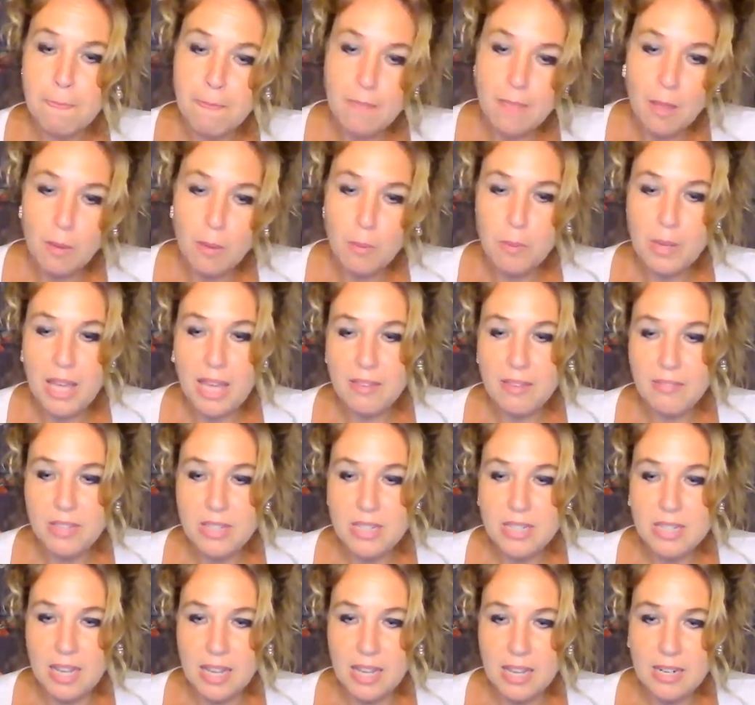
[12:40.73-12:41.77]
We have a
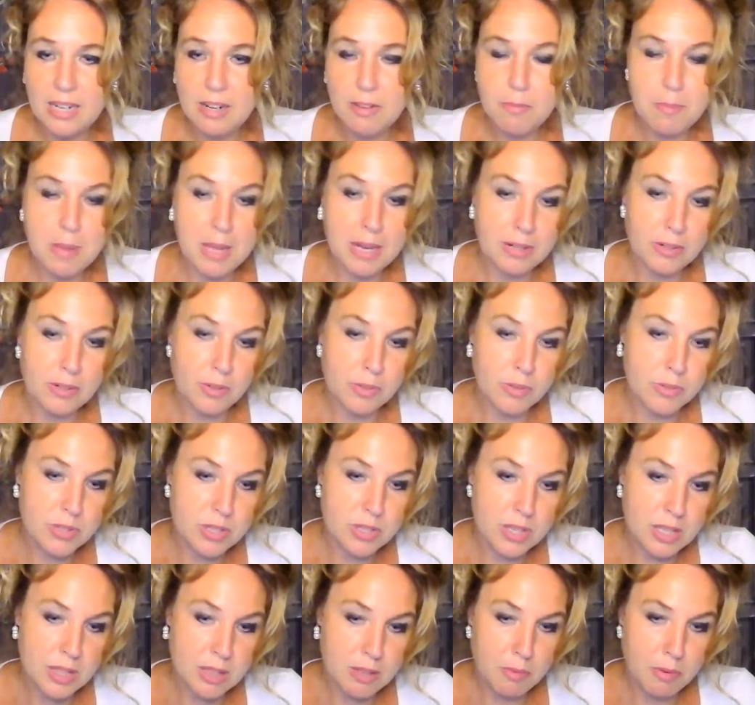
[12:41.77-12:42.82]
9 of Pentacles
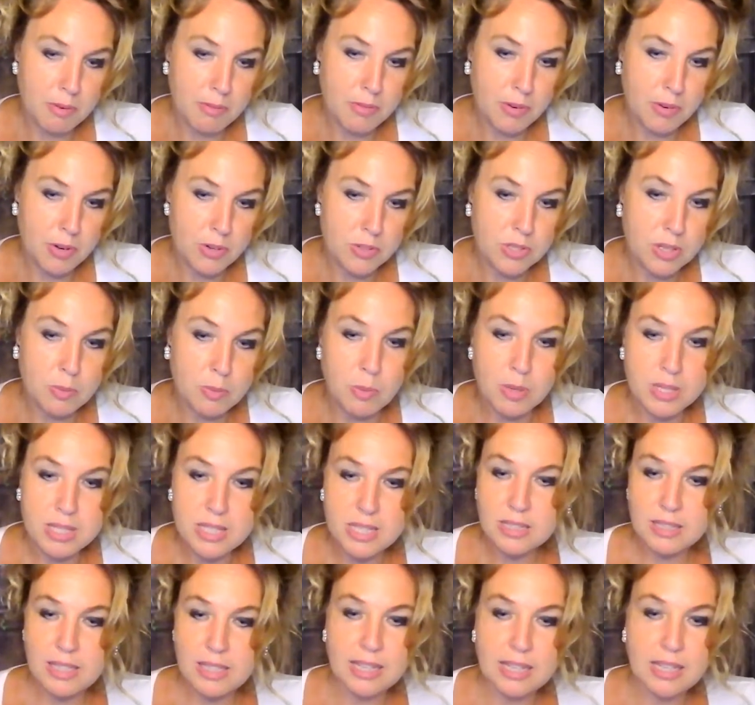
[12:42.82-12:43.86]
in the reverse. It
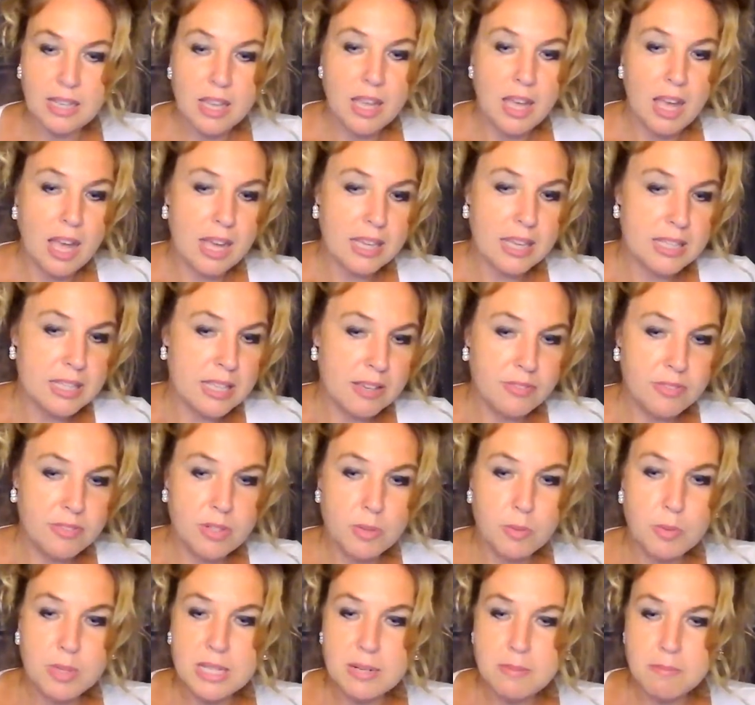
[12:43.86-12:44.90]
wasn't like a gift. It
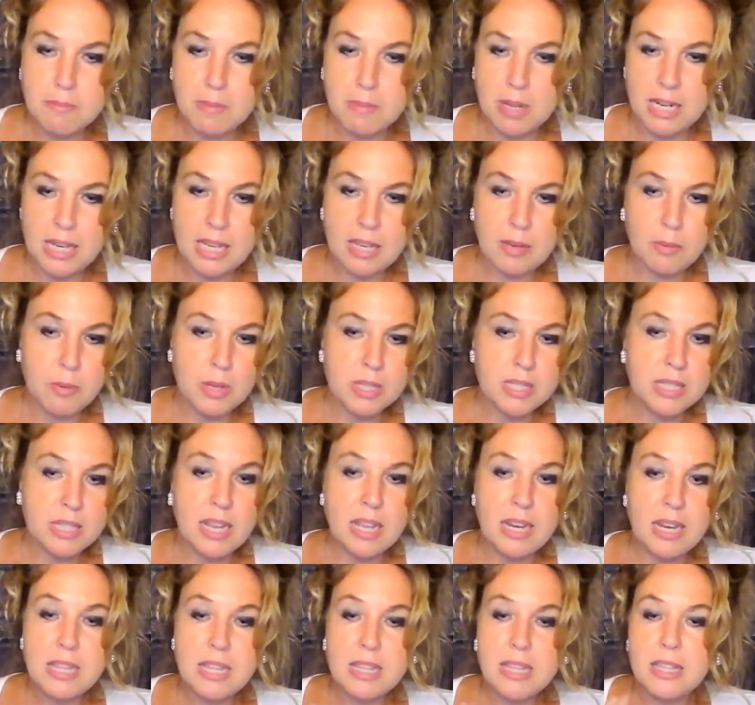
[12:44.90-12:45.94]
wasn't money. It wasn't
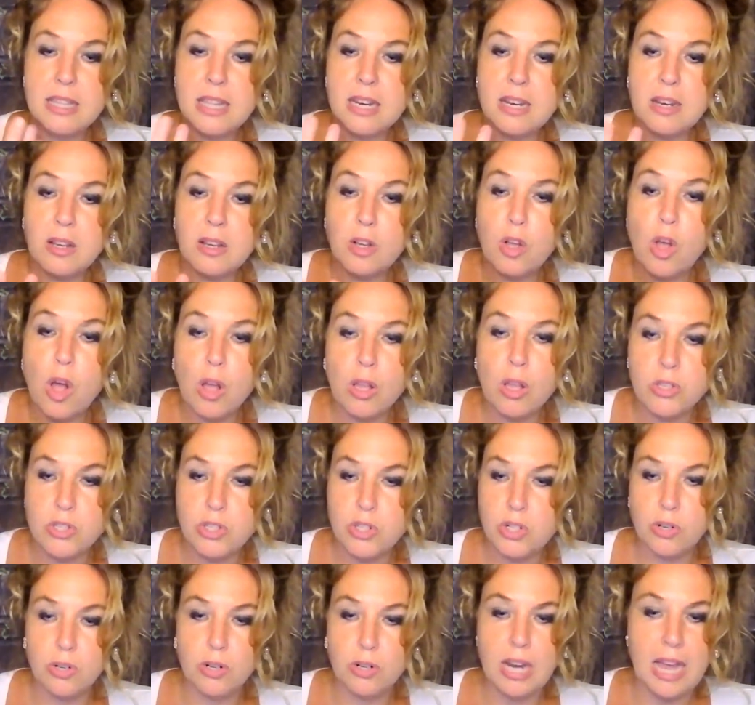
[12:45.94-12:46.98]
anything that cost
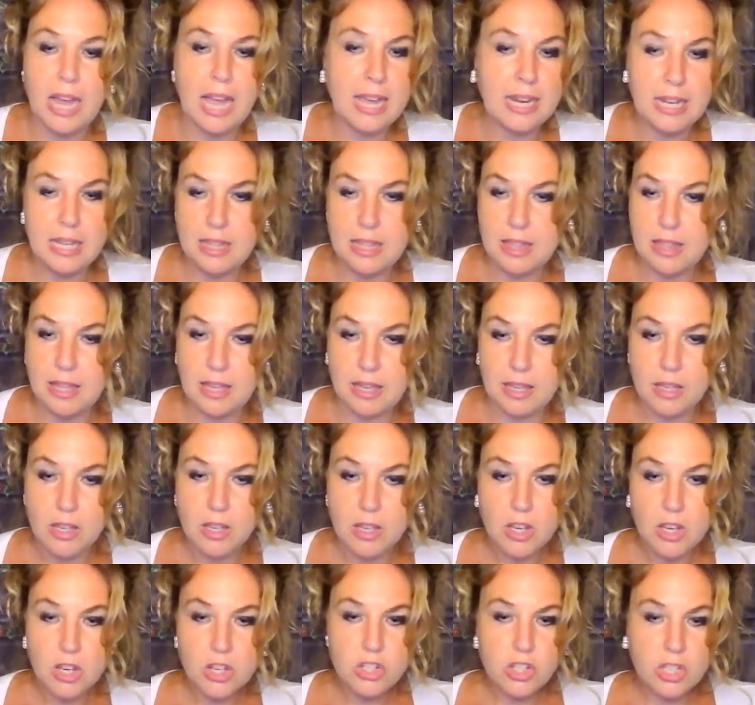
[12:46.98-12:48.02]
her anything.
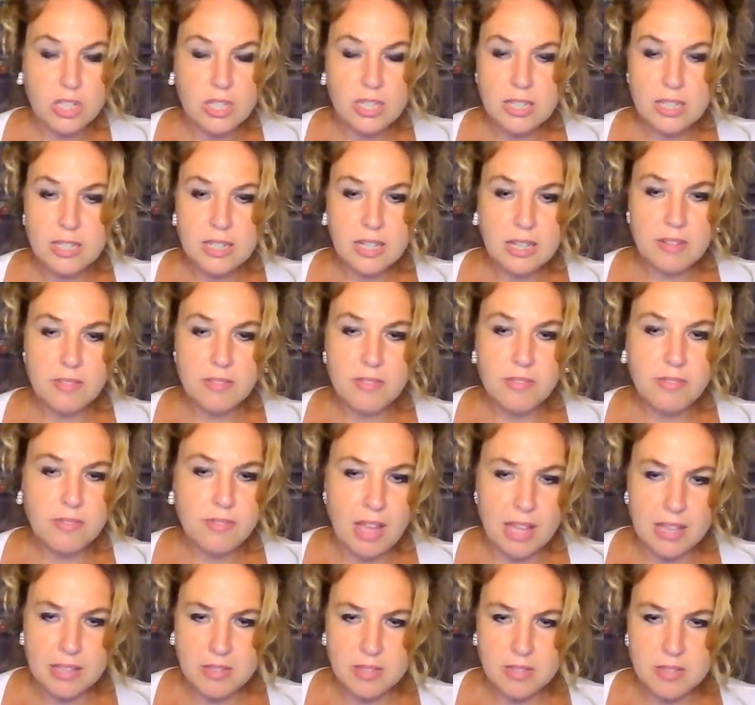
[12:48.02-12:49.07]
She didn't
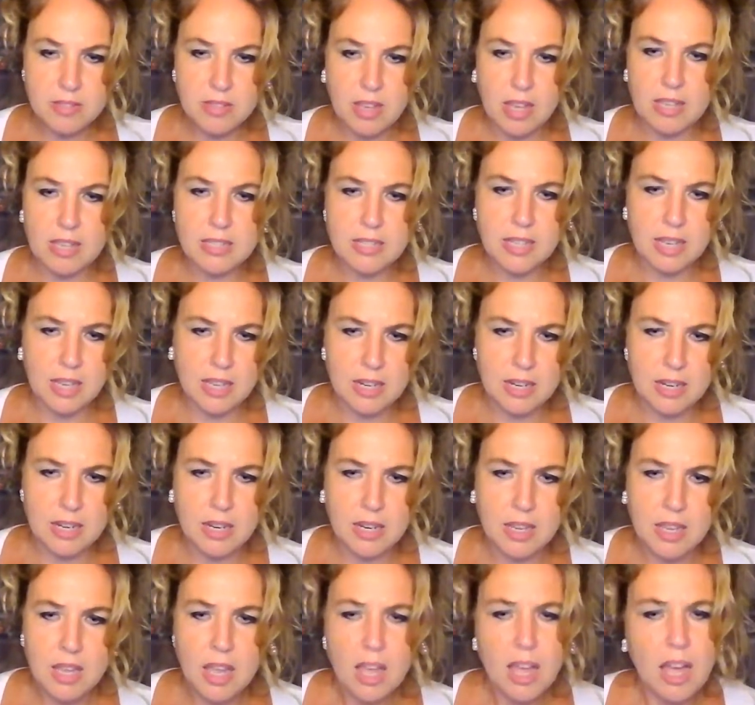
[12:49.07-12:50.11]
invest a ton
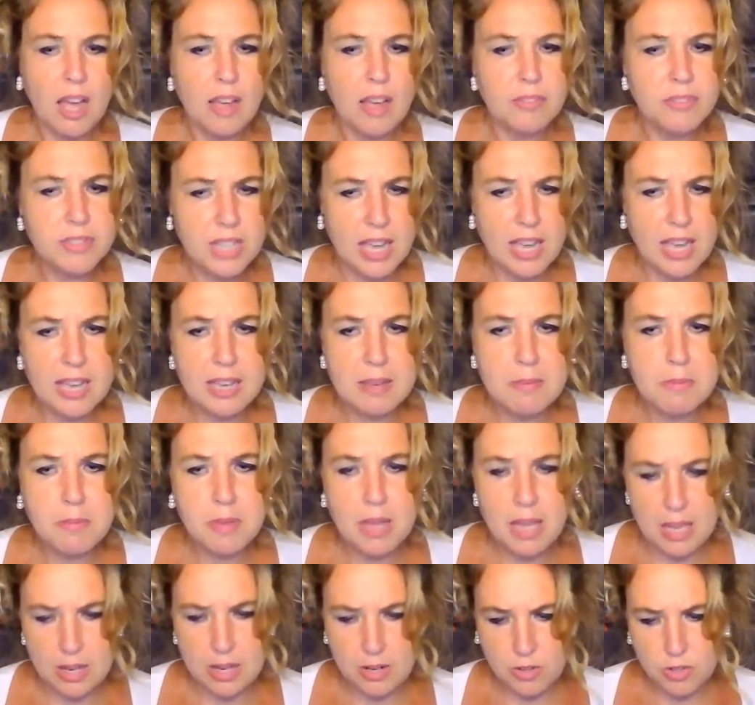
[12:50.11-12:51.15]
of time,
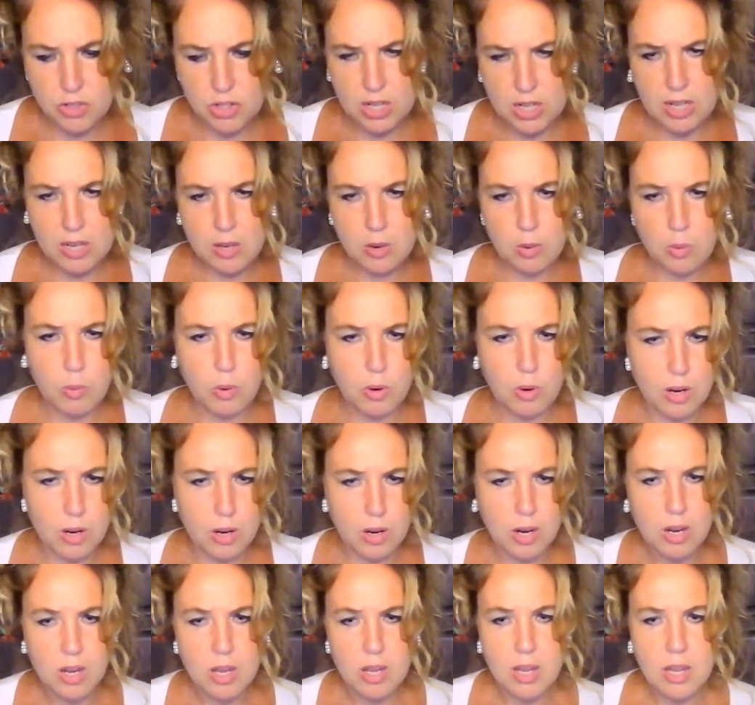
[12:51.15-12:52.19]
energy, and
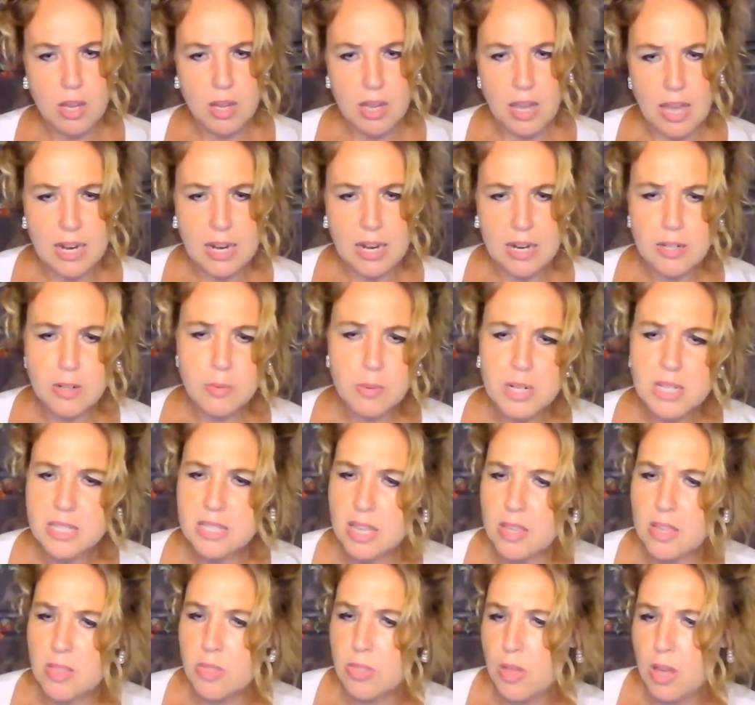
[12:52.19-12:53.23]
I don't want to
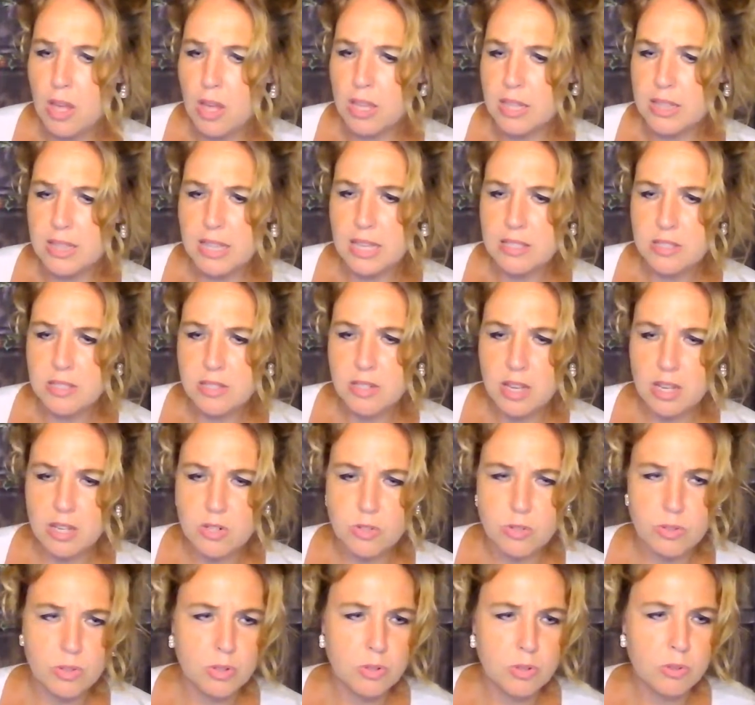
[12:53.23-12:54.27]
say thought. That's not
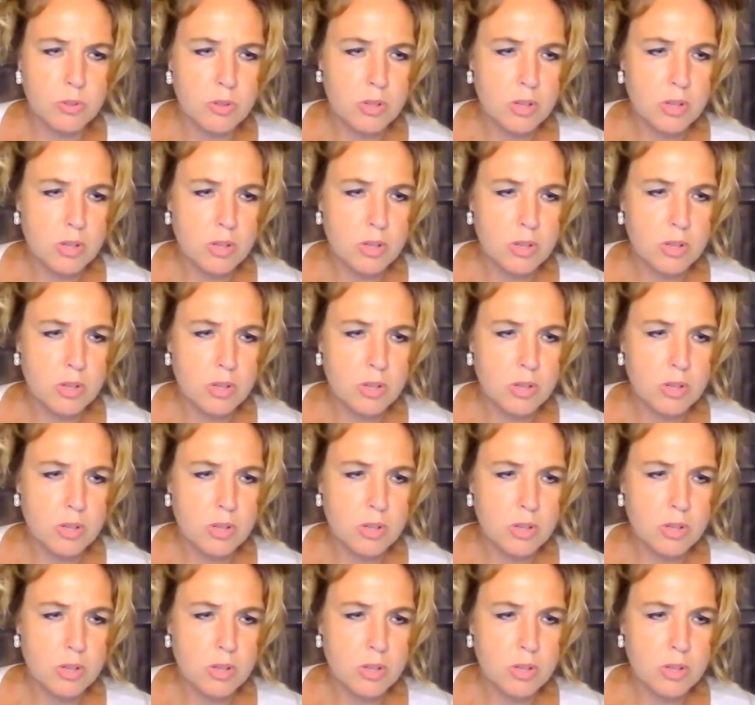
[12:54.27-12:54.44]
true.